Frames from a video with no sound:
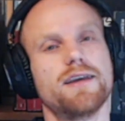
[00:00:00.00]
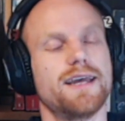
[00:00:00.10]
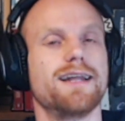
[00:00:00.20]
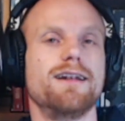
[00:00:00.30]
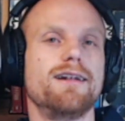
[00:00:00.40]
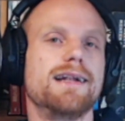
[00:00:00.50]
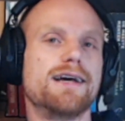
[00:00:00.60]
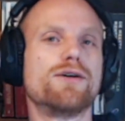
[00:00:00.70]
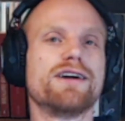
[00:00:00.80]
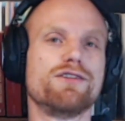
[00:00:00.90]

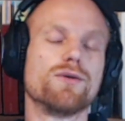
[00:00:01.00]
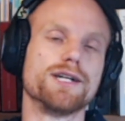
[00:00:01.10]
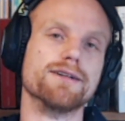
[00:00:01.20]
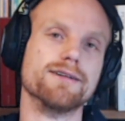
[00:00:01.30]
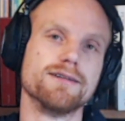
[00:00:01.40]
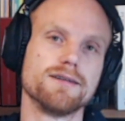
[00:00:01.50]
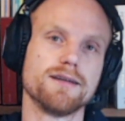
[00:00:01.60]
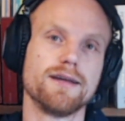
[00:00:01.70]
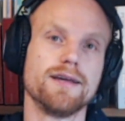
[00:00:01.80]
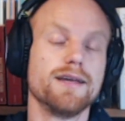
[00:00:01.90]
Hello everyone,
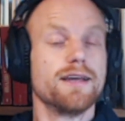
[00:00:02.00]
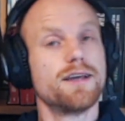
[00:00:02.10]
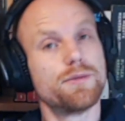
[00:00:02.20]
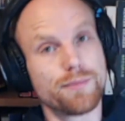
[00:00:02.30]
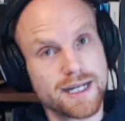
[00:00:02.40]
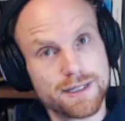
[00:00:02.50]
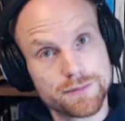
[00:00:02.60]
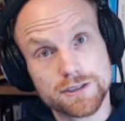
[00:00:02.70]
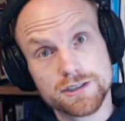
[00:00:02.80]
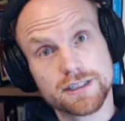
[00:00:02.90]
my name
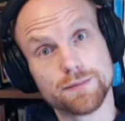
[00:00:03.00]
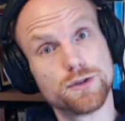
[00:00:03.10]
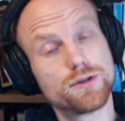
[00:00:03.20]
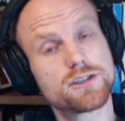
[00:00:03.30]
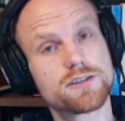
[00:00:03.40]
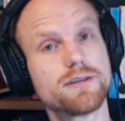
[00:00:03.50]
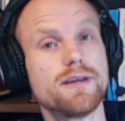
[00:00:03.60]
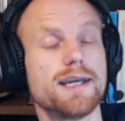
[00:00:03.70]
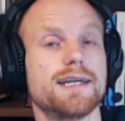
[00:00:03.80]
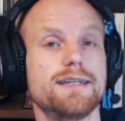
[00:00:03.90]
is Tim Goertz,
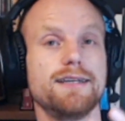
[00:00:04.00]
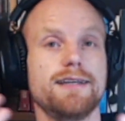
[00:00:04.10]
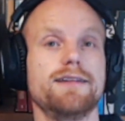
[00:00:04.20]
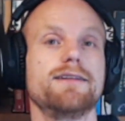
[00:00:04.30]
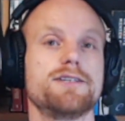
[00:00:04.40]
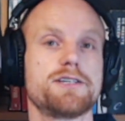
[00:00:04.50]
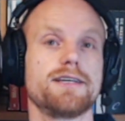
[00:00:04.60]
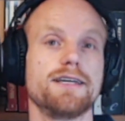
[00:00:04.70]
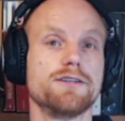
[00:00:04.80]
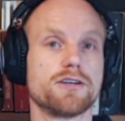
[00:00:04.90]
and in this
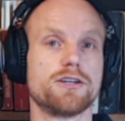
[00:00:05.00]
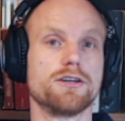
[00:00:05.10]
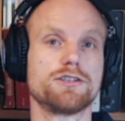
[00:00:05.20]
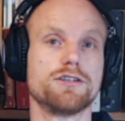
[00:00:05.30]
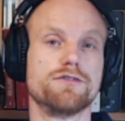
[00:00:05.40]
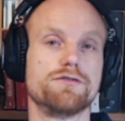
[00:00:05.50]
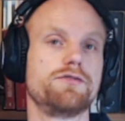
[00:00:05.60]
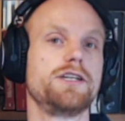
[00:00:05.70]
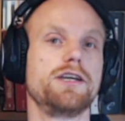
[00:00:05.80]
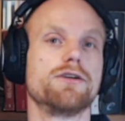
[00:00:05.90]
introduction
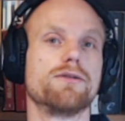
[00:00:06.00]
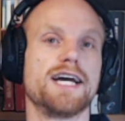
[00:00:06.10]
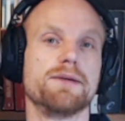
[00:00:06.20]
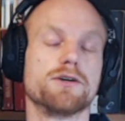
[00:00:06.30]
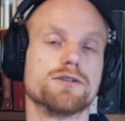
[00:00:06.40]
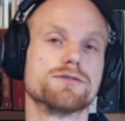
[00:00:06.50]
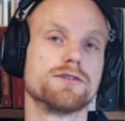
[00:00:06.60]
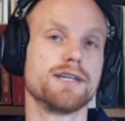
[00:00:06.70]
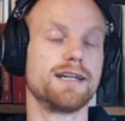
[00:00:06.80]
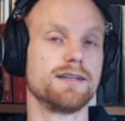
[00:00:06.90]
video I'm going to
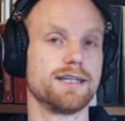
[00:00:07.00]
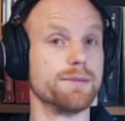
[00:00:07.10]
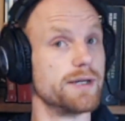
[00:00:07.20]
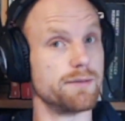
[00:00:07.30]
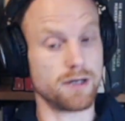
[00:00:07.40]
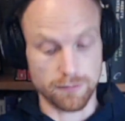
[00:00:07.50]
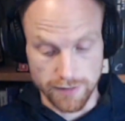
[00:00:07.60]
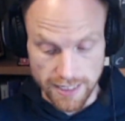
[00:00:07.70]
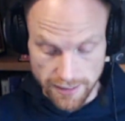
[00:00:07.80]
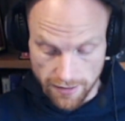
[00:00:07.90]
tell a little bit about
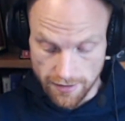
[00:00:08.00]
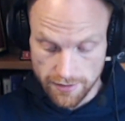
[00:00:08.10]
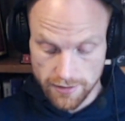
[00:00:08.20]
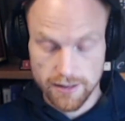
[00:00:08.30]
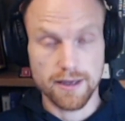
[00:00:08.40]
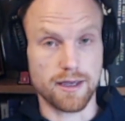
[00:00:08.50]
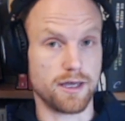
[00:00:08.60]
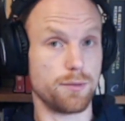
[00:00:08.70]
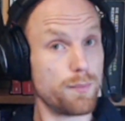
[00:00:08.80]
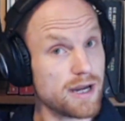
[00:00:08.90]
my
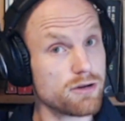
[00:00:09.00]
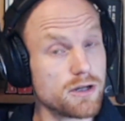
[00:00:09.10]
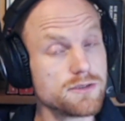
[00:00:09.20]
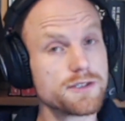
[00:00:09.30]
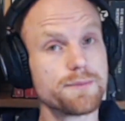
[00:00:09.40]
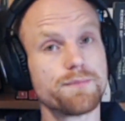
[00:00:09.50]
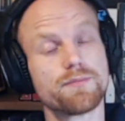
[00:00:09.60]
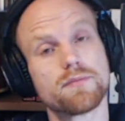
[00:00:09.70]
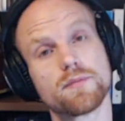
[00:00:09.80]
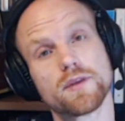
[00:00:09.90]
background,
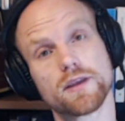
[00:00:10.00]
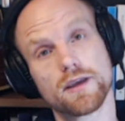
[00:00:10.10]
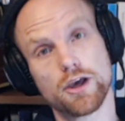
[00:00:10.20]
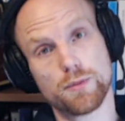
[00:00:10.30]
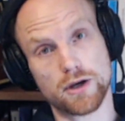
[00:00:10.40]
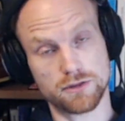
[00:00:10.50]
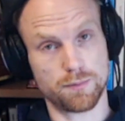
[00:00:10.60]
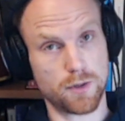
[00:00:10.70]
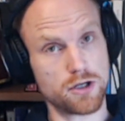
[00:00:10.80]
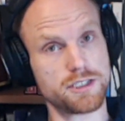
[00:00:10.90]
about the
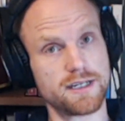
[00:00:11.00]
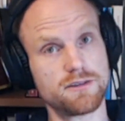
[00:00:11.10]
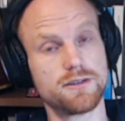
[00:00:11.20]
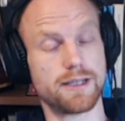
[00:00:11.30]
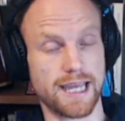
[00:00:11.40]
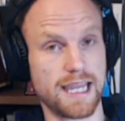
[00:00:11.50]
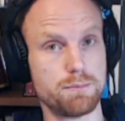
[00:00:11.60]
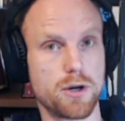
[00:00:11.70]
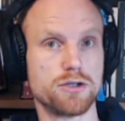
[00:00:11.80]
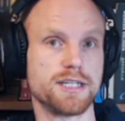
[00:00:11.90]
project, the AIM
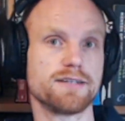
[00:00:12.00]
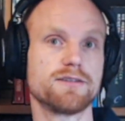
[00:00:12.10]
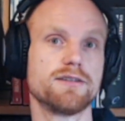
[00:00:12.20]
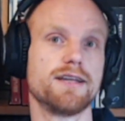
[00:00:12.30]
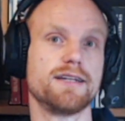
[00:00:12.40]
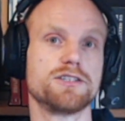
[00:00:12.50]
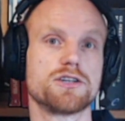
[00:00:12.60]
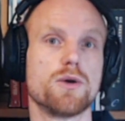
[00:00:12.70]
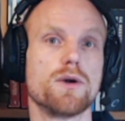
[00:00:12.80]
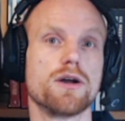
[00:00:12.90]
project that is
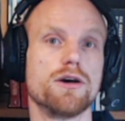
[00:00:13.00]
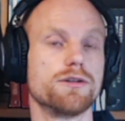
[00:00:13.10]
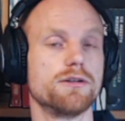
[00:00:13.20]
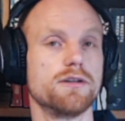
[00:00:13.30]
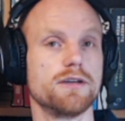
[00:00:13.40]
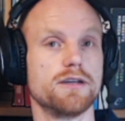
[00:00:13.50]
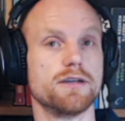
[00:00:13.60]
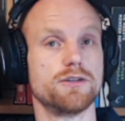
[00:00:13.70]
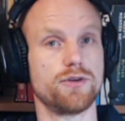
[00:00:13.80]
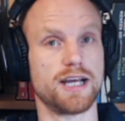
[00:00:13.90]
going on
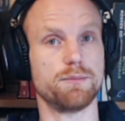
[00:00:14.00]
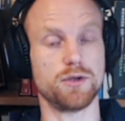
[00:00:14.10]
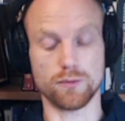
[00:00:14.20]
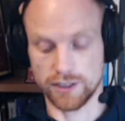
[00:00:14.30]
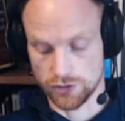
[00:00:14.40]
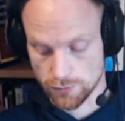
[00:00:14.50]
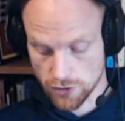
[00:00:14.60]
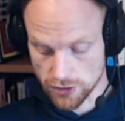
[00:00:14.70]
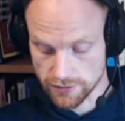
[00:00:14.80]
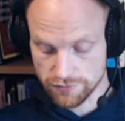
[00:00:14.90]
to help you with your
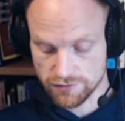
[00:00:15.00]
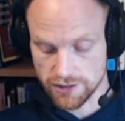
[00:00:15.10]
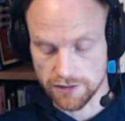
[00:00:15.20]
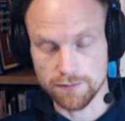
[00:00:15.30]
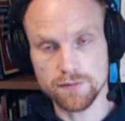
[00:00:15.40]
productivity,